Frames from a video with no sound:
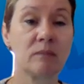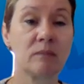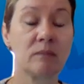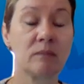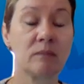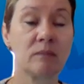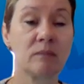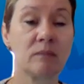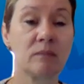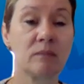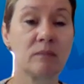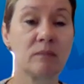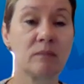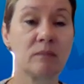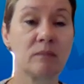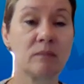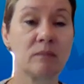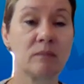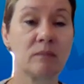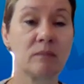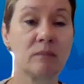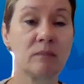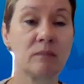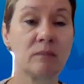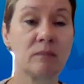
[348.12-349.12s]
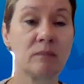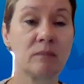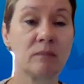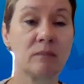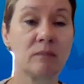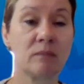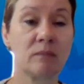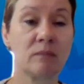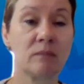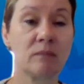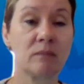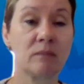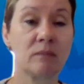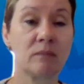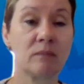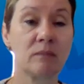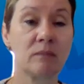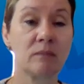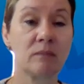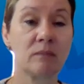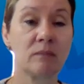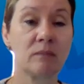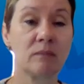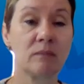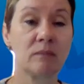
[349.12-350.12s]

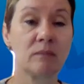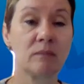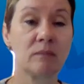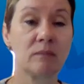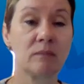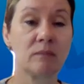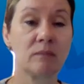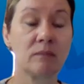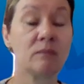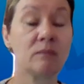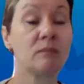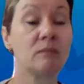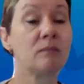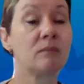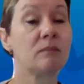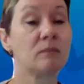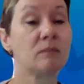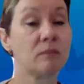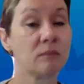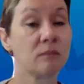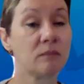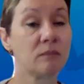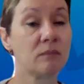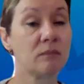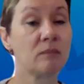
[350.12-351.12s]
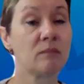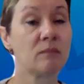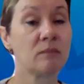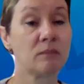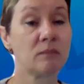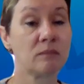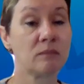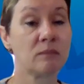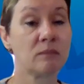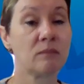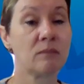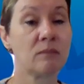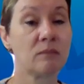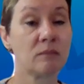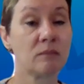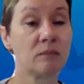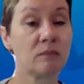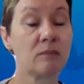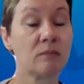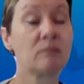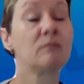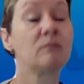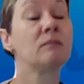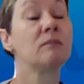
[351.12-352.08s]
This person isn't speaking.